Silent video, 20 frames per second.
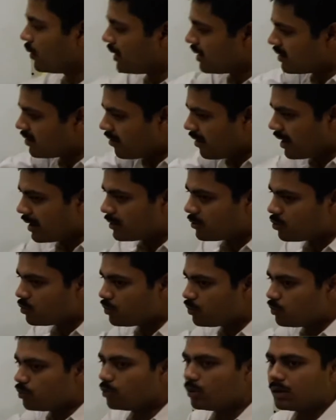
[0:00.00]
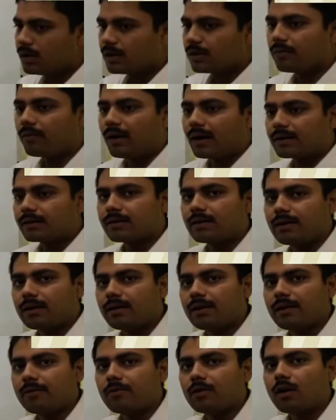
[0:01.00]
will try to pull the water
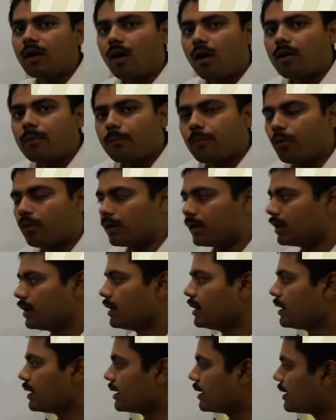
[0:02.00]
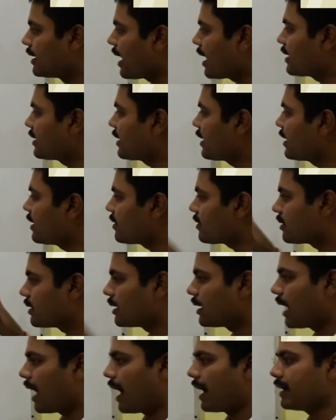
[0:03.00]
level upward. In that case,
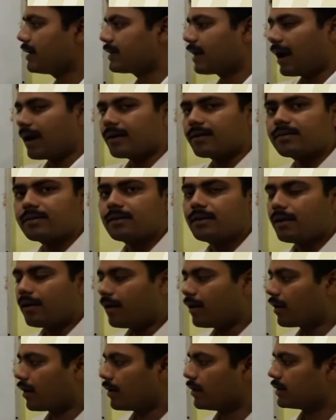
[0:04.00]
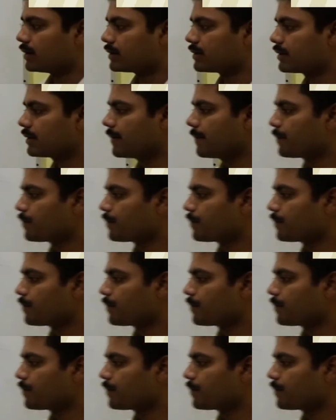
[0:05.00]
the high tides occurs.